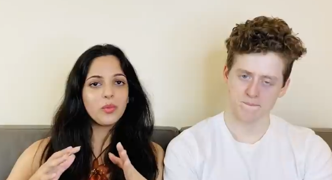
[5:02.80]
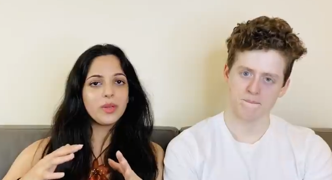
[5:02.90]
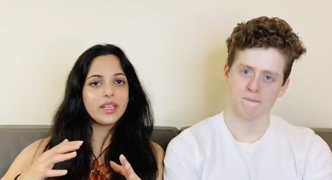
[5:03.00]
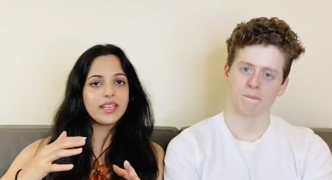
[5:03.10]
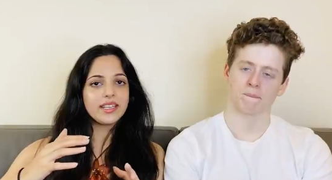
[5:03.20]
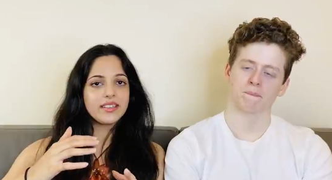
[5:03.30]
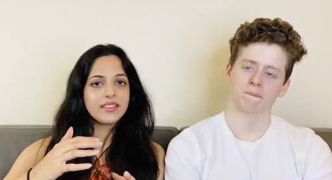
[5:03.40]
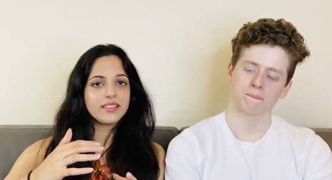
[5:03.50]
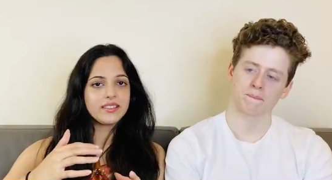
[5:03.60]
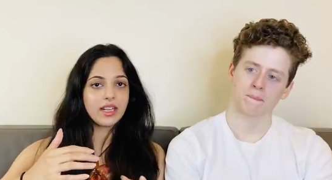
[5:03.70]

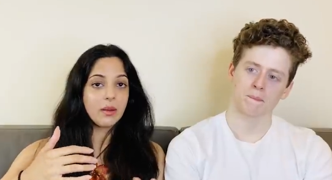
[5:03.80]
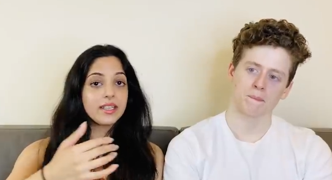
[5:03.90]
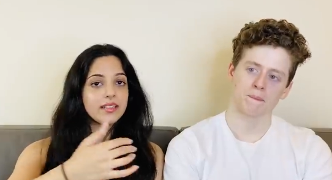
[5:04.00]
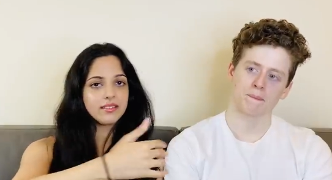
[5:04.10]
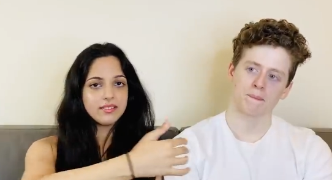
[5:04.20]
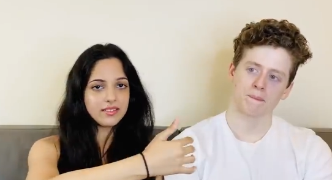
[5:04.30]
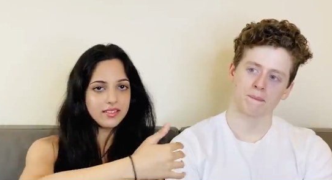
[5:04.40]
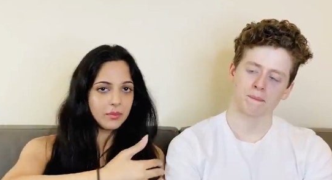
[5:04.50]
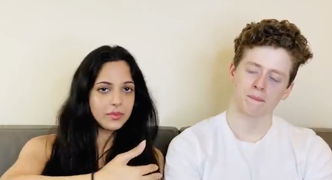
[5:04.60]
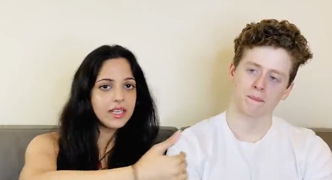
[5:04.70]
Speaker 1: we like hum,
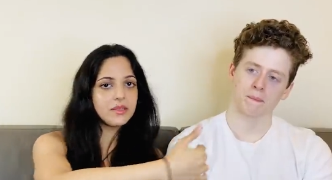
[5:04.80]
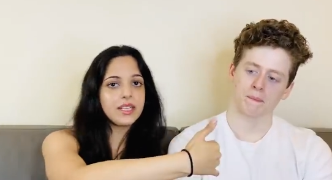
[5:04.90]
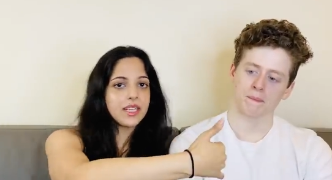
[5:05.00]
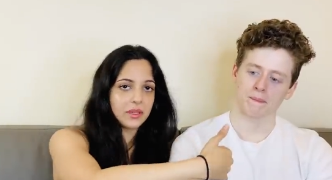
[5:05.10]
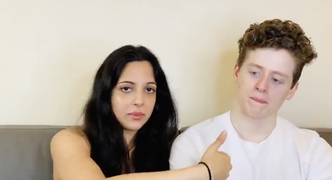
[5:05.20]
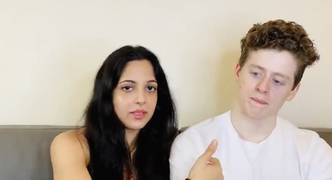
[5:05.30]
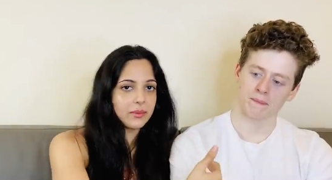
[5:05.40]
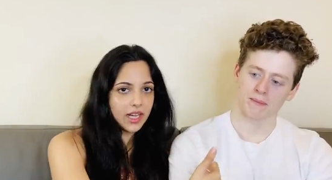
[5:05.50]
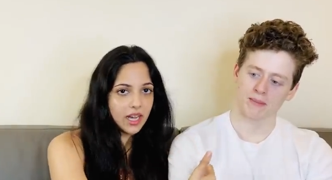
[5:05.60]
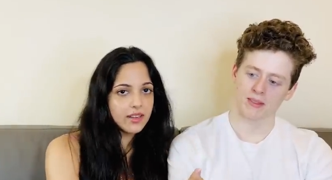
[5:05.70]
hum gale mil gaye. We
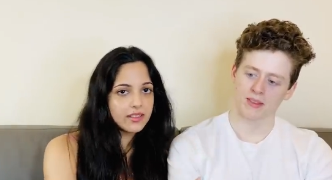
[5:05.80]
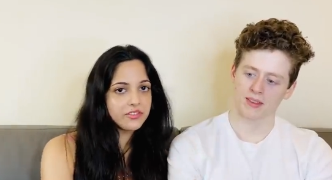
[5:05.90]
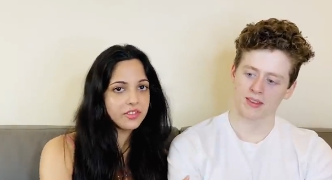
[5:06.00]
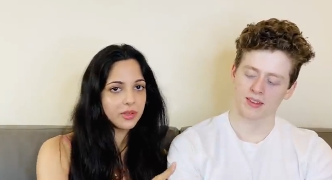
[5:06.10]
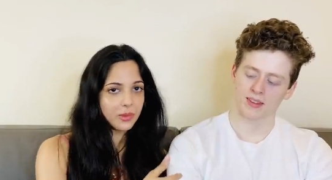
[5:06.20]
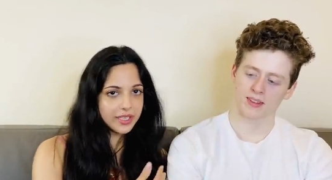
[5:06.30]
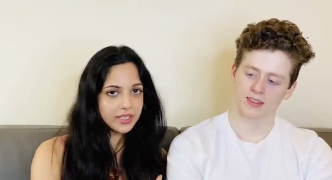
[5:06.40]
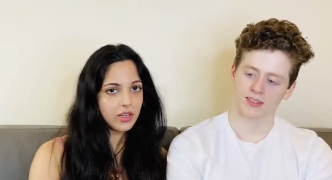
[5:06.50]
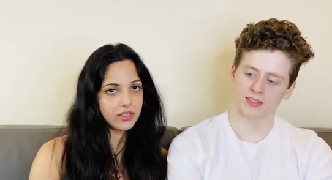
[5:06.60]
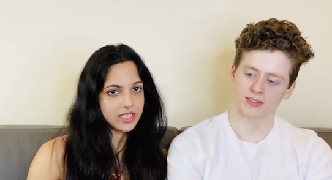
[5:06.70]
we hugged for quite a
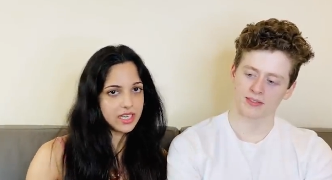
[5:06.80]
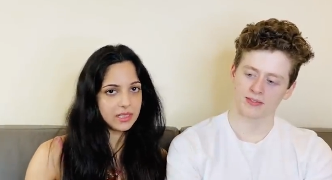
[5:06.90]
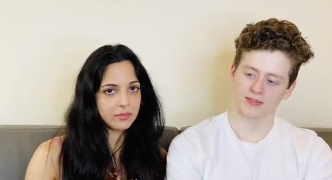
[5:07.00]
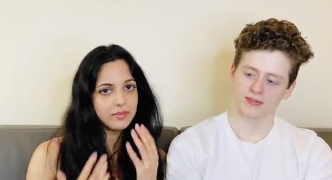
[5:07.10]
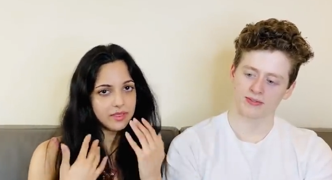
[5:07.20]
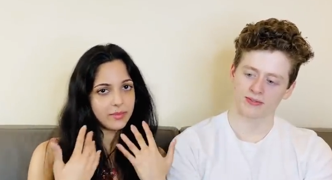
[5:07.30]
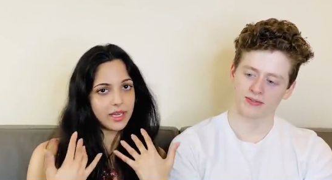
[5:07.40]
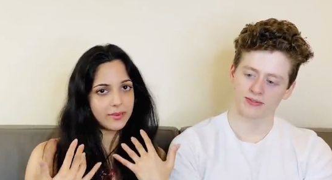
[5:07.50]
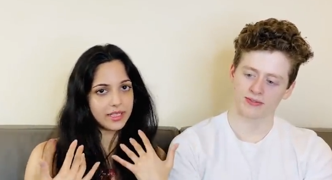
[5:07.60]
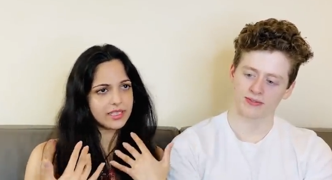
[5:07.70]
long time in
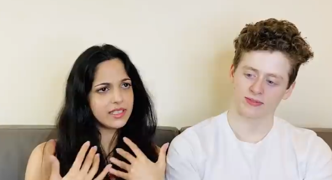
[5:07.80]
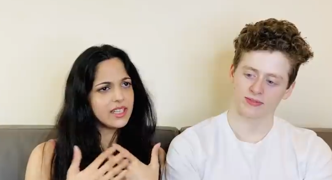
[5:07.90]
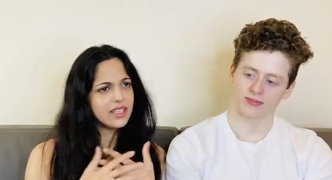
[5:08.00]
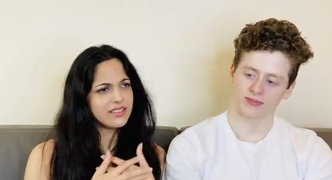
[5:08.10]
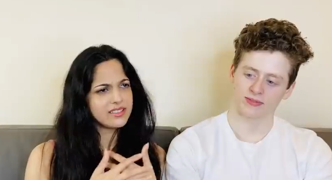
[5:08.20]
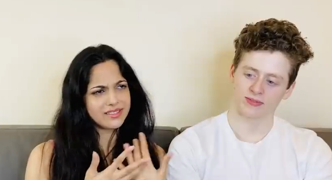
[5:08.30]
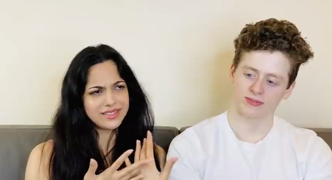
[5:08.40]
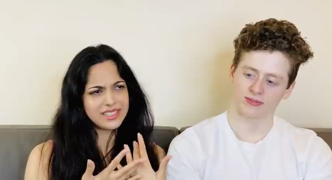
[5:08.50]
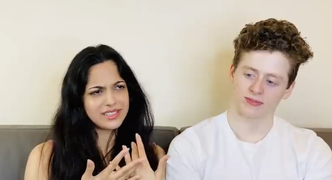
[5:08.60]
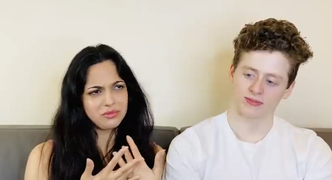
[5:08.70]
my mind. I was like,
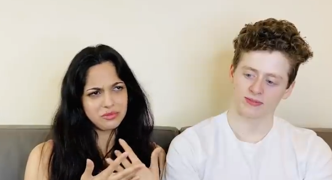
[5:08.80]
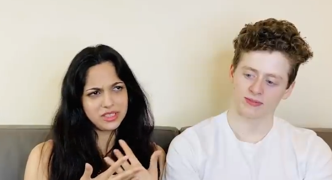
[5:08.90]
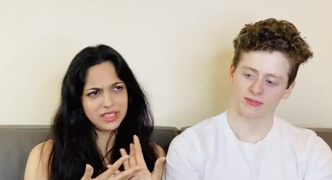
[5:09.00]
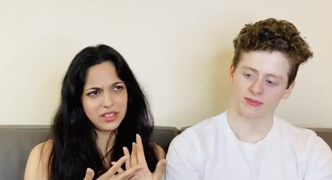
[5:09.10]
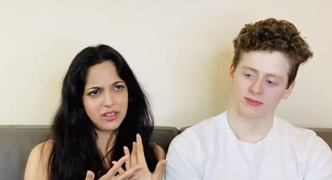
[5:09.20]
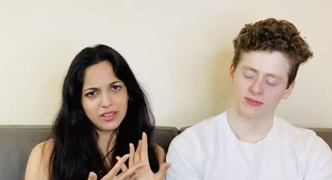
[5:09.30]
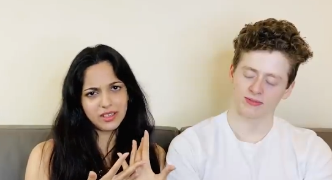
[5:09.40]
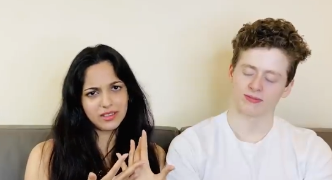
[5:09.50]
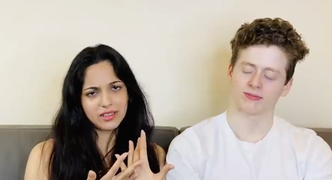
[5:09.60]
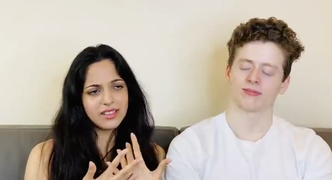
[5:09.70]
that's a really long
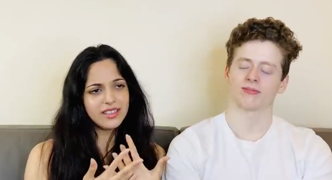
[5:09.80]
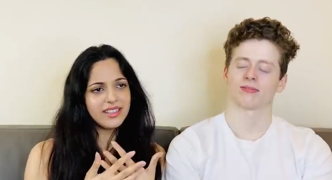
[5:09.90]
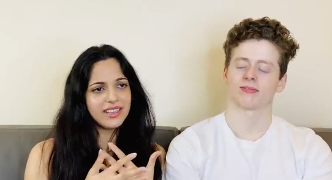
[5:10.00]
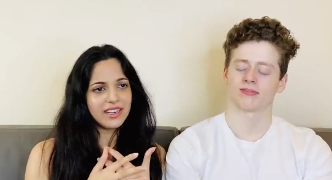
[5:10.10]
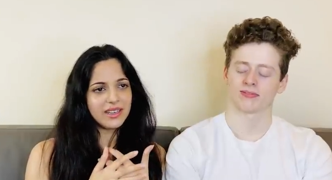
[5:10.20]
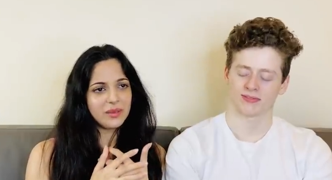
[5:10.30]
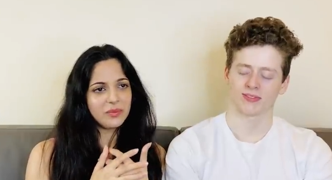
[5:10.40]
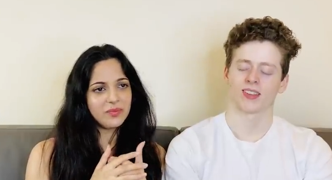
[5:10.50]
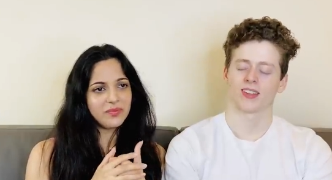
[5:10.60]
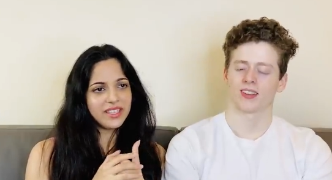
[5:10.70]
hug. Mm.
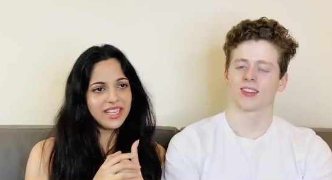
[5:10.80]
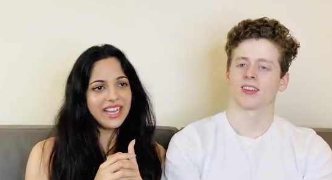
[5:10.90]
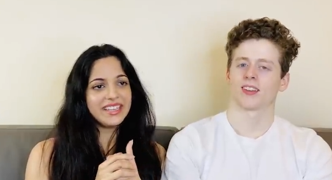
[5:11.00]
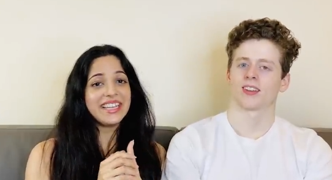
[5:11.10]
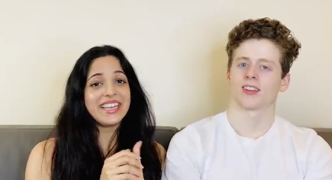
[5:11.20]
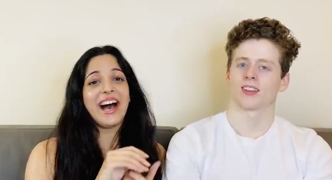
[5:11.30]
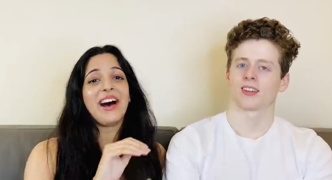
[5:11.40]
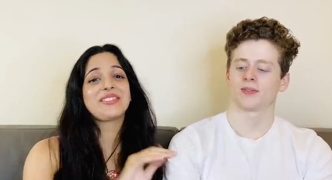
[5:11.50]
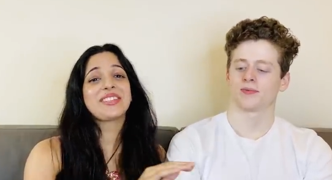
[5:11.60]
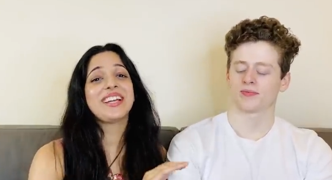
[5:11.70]
Um, and then
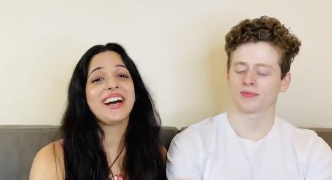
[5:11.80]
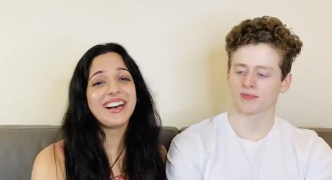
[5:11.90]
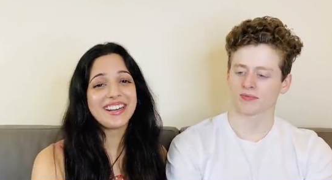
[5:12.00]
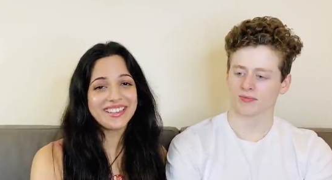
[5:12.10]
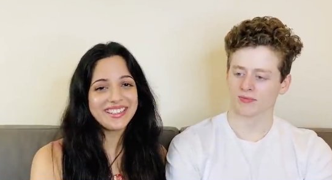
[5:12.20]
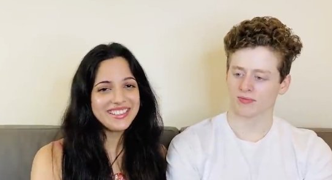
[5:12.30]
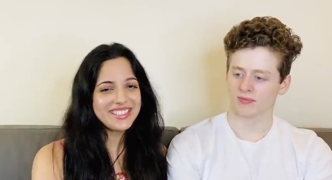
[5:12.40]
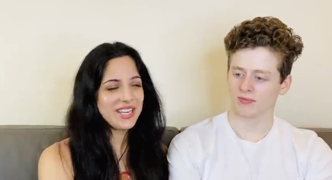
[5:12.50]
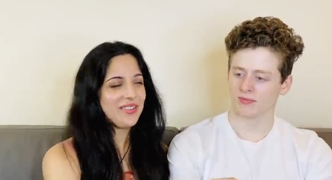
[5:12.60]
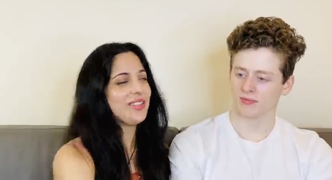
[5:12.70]
after the hug,
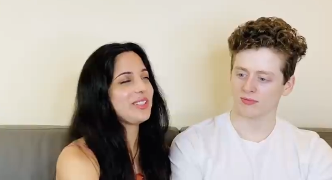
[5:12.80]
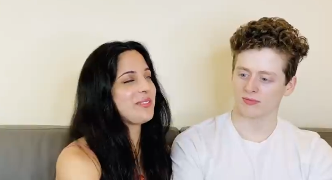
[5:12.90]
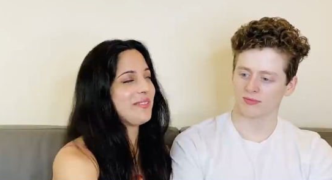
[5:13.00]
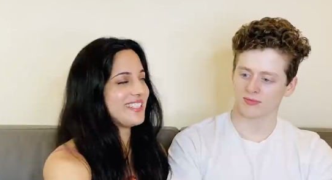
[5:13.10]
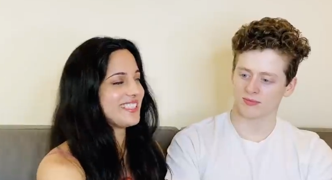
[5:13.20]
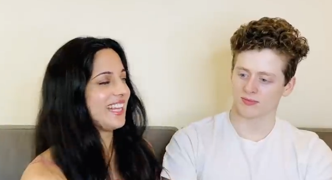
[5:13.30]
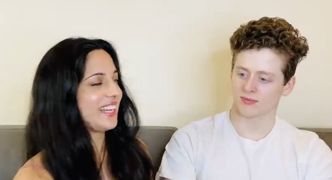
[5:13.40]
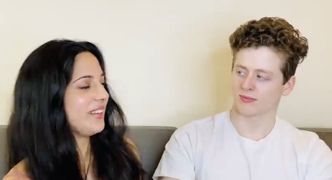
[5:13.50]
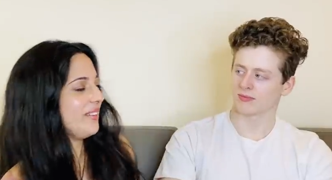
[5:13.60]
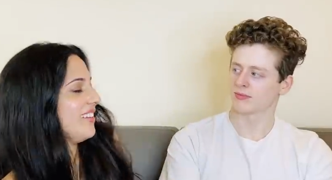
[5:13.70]
Steven looks at me, he's
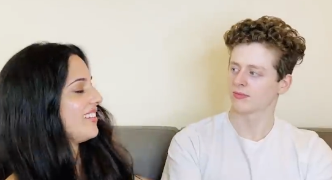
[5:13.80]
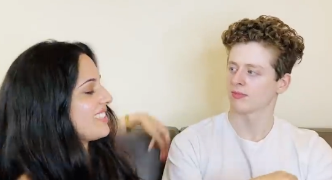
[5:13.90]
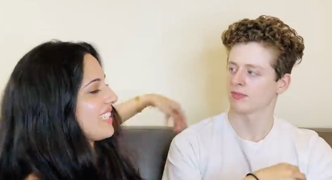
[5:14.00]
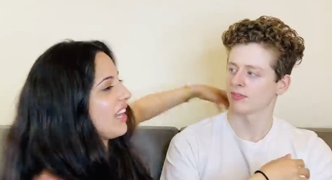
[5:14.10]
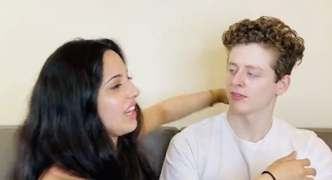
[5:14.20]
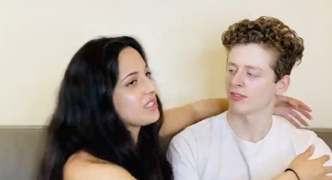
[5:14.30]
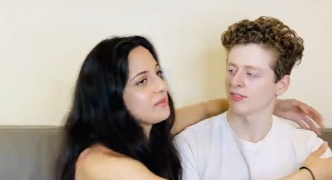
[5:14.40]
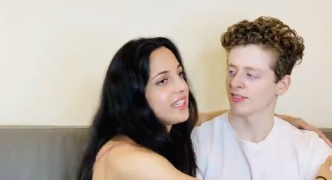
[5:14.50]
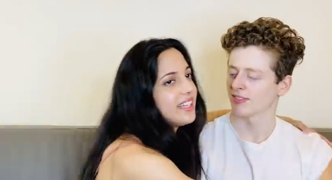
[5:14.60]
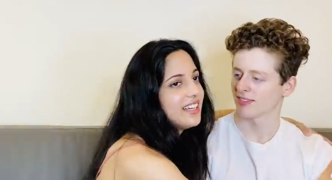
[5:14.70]
like, he's like, hugs
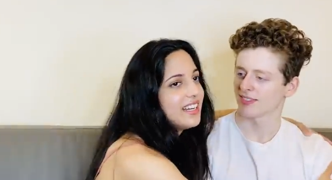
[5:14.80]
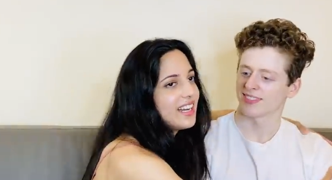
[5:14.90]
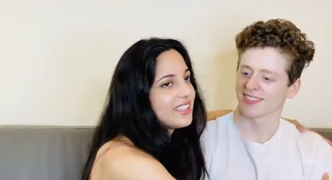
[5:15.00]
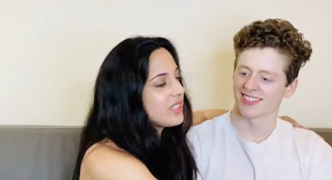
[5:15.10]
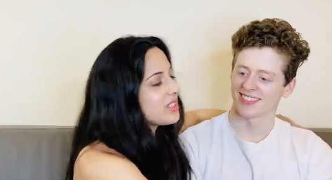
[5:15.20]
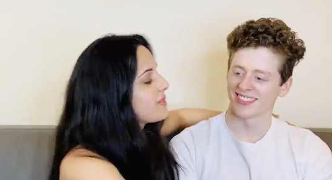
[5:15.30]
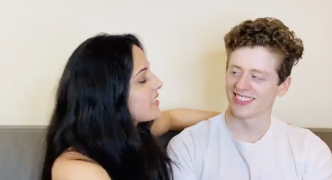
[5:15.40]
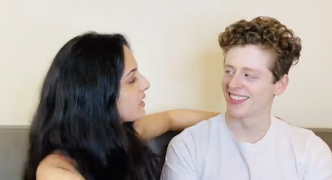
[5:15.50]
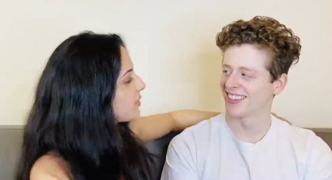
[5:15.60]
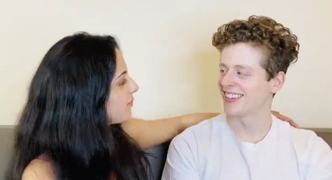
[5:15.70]
me, and then looks at me,
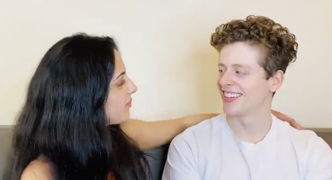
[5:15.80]
he's like,